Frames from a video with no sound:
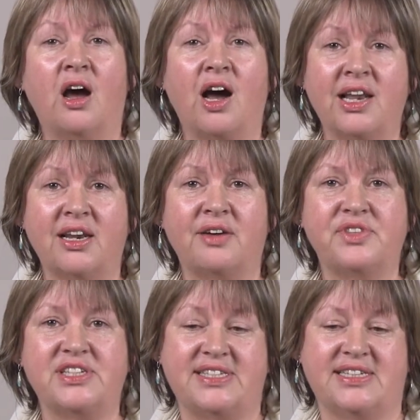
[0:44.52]
I
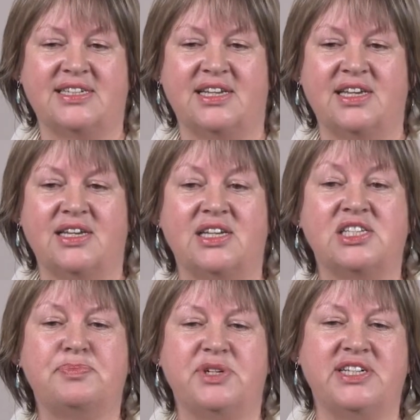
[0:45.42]
love this city,
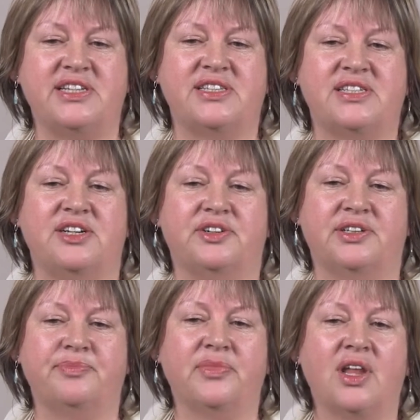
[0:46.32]
especially this area.